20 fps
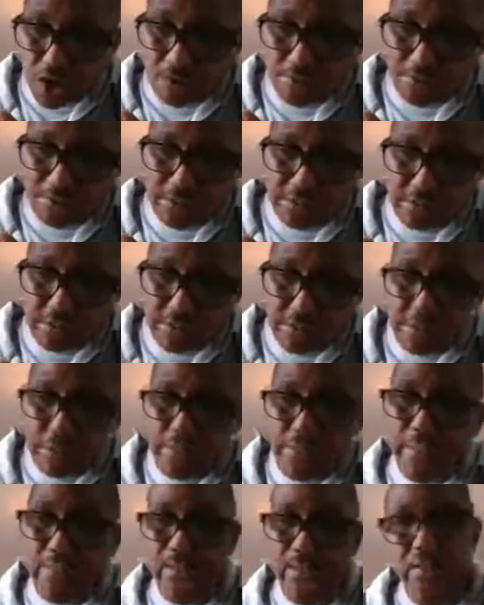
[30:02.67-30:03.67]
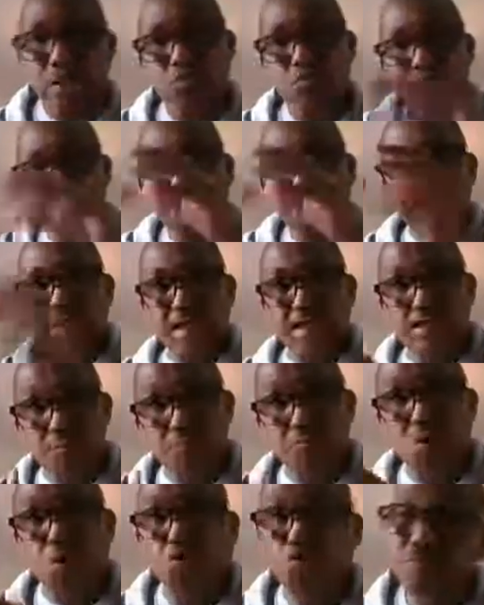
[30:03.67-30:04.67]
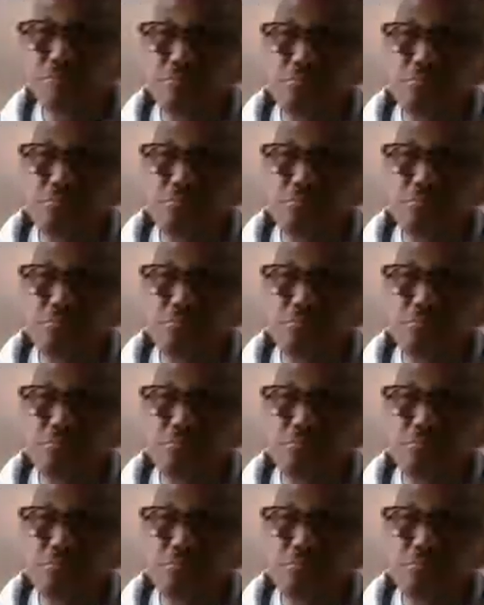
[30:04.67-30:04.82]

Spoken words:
company that would manage the port